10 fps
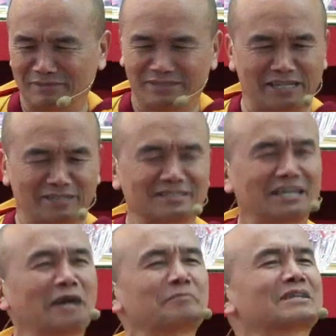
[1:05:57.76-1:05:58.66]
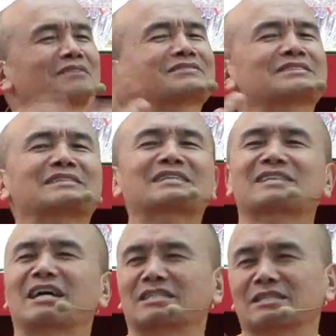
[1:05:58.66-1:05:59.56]
6. I picked up 6
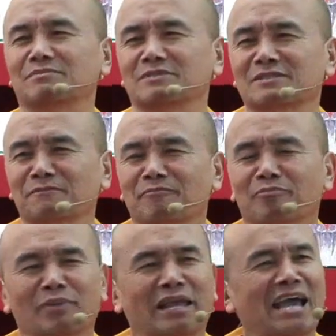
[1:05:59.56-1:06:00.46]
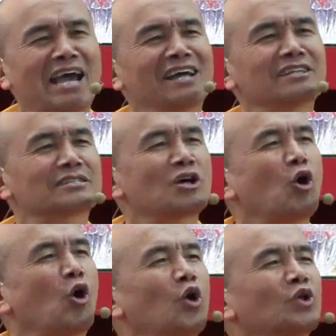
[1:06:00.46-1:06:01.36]
items. And
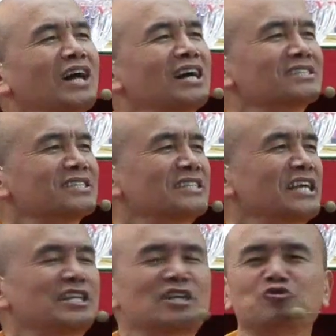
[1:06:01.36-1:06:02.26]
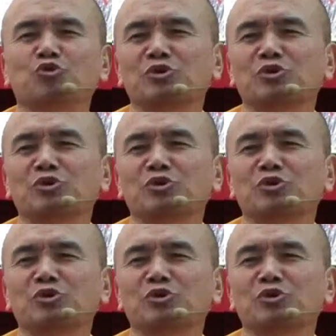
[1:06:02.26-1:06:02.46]
all the answers that you